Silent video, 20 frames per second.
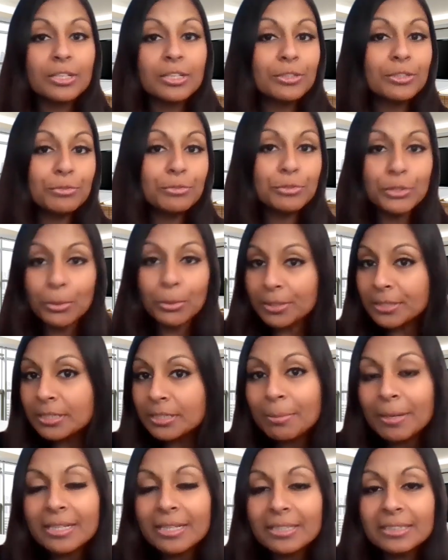You don't need to
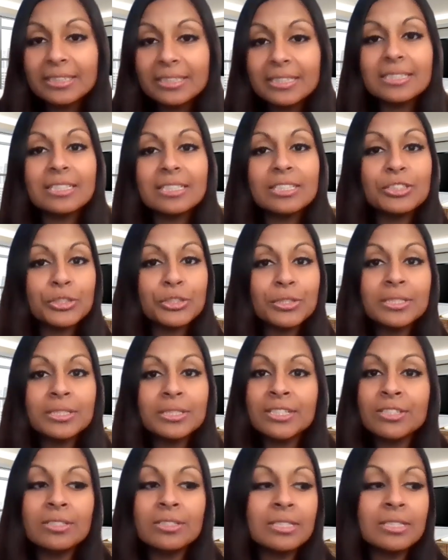buy leads. Insurance
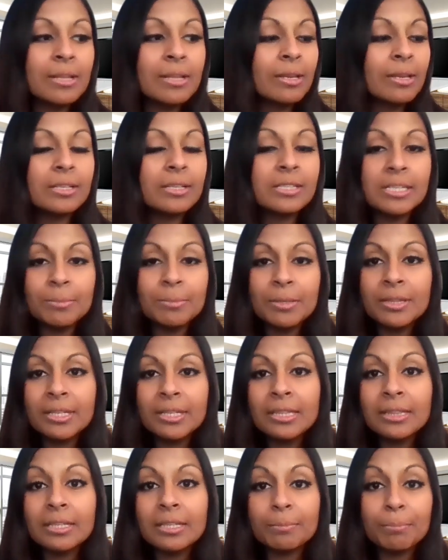agents seem to
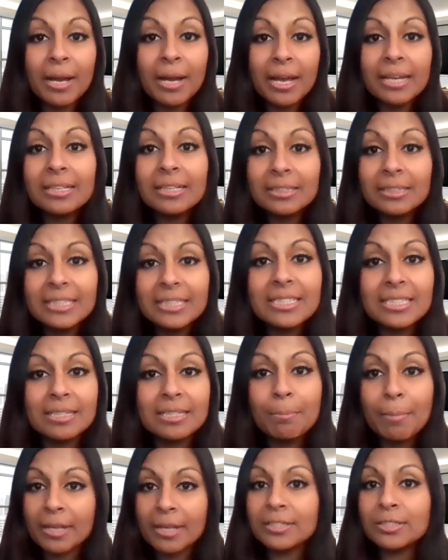think that buying leads is the
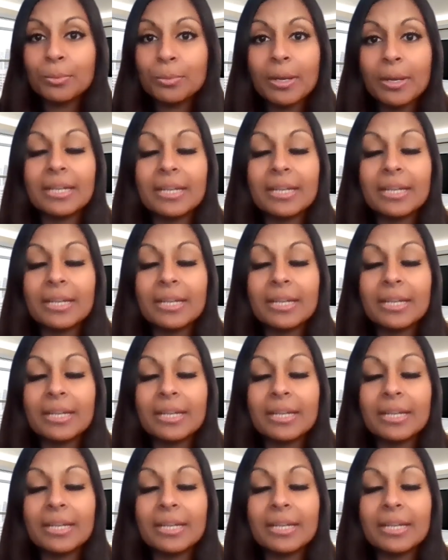best way,